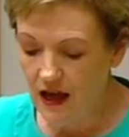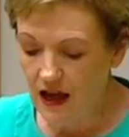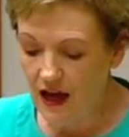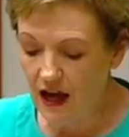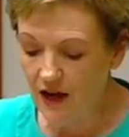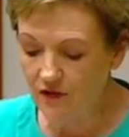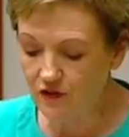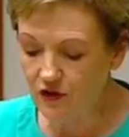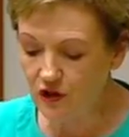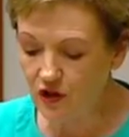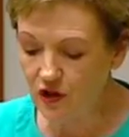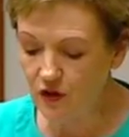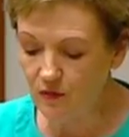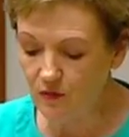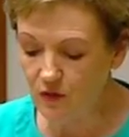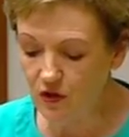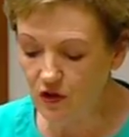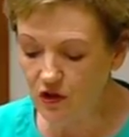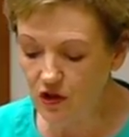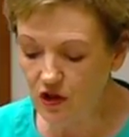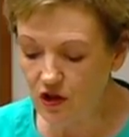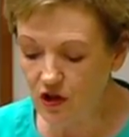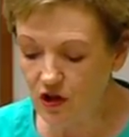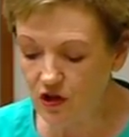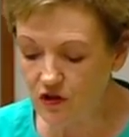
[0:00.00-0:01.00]
After
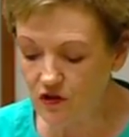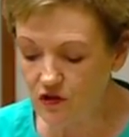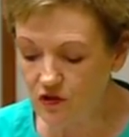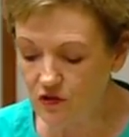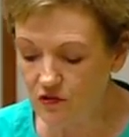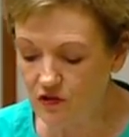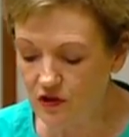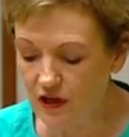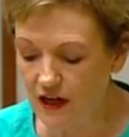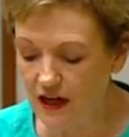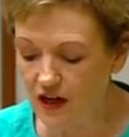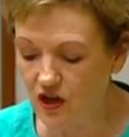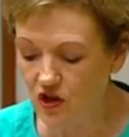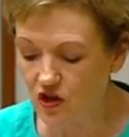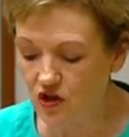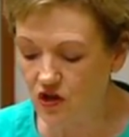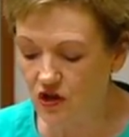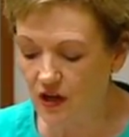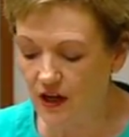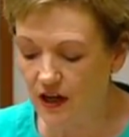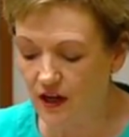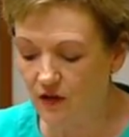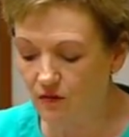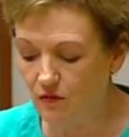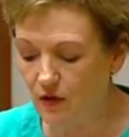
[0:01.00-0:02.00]
community
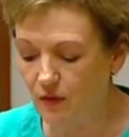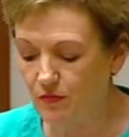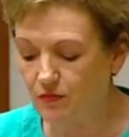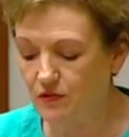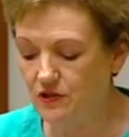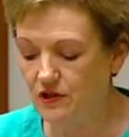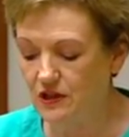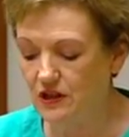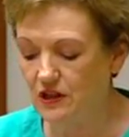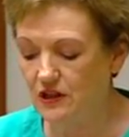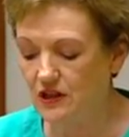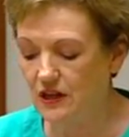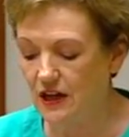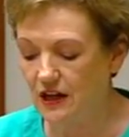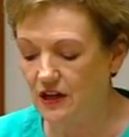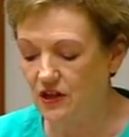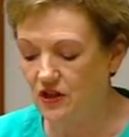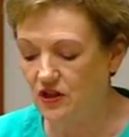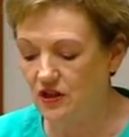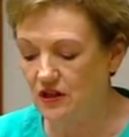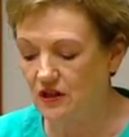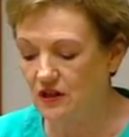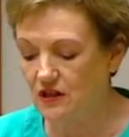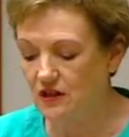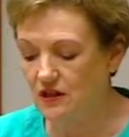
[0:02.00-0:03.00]
consultation and
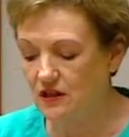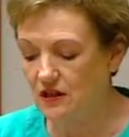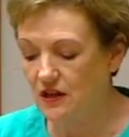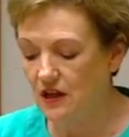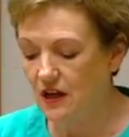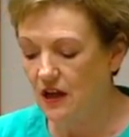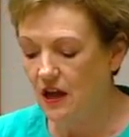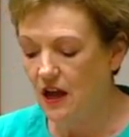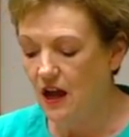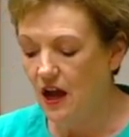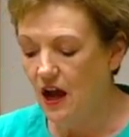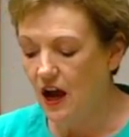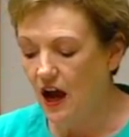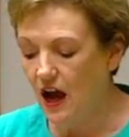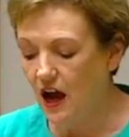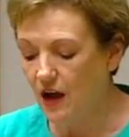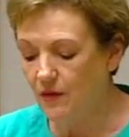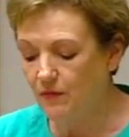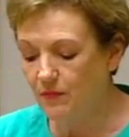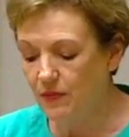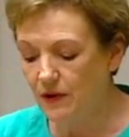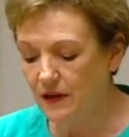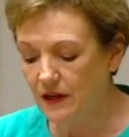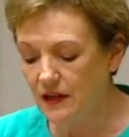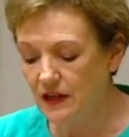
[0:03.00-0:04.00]
representations, I
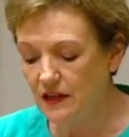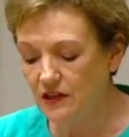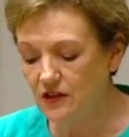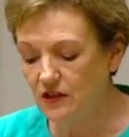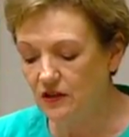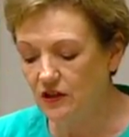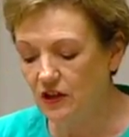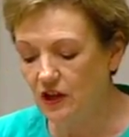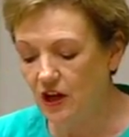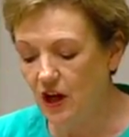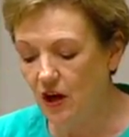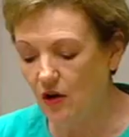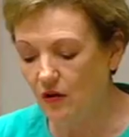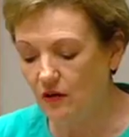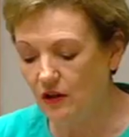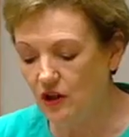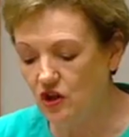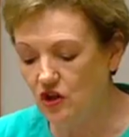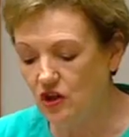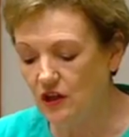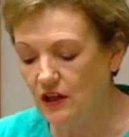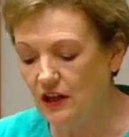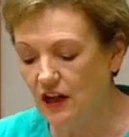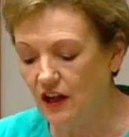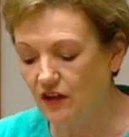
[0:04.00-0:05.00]
am pleased that the
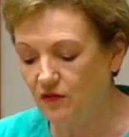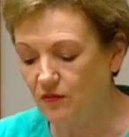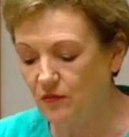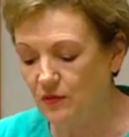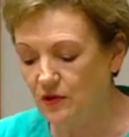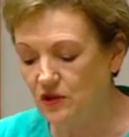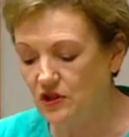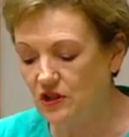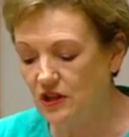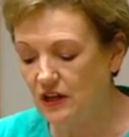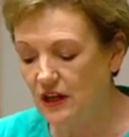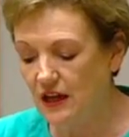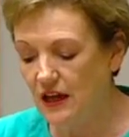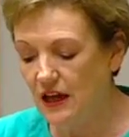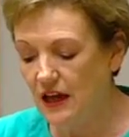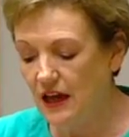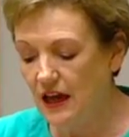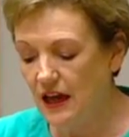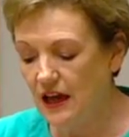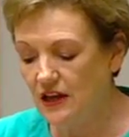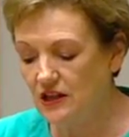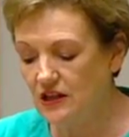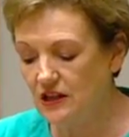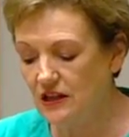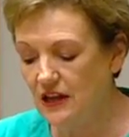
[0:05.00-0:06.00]
Coalition Government
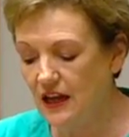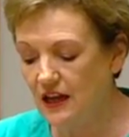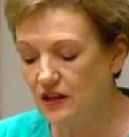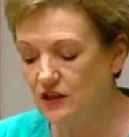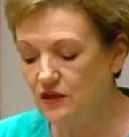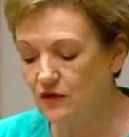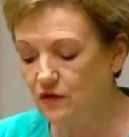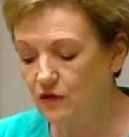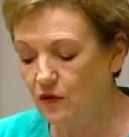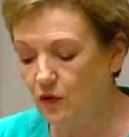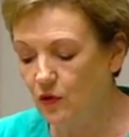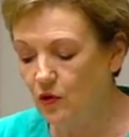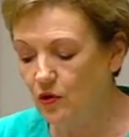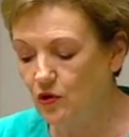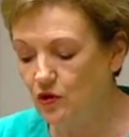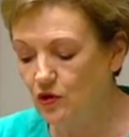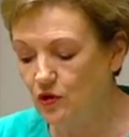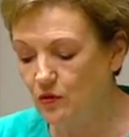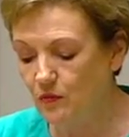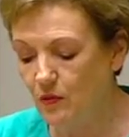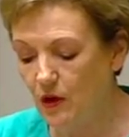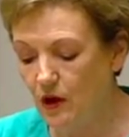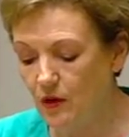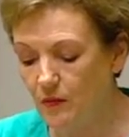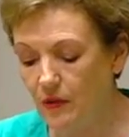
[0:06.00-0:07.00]
has announced 4
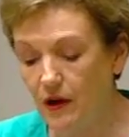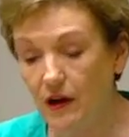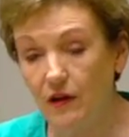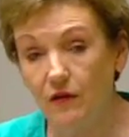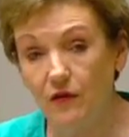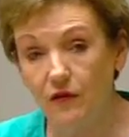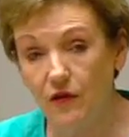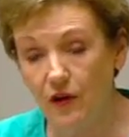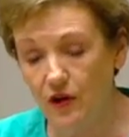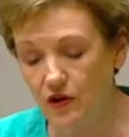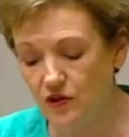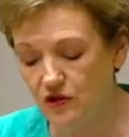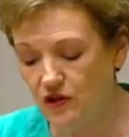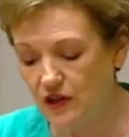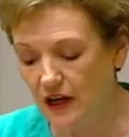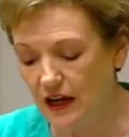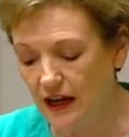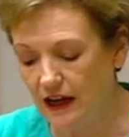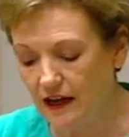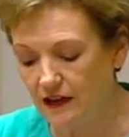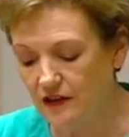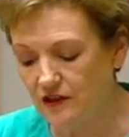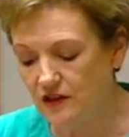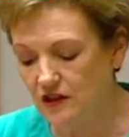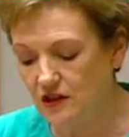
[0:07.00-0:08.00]
new mobile phone
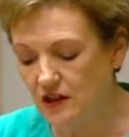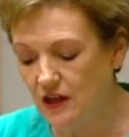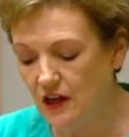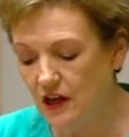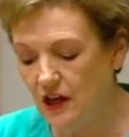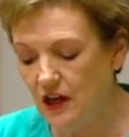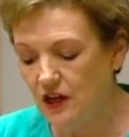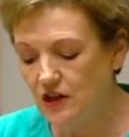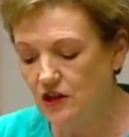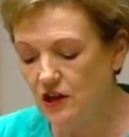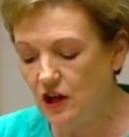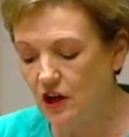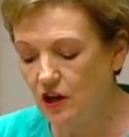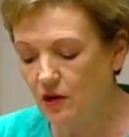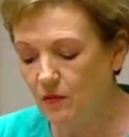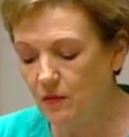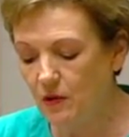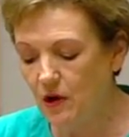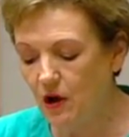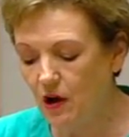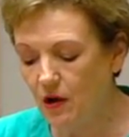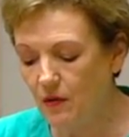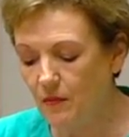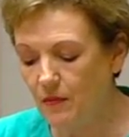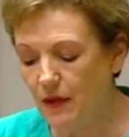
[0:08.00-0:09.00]
towers to
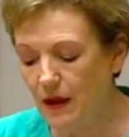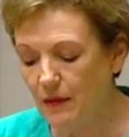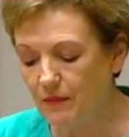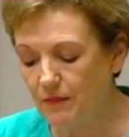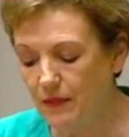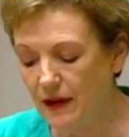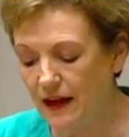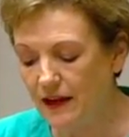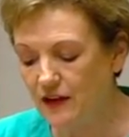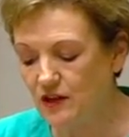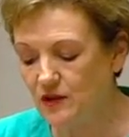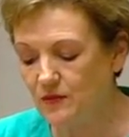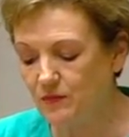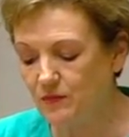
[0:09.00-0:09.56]
help combat black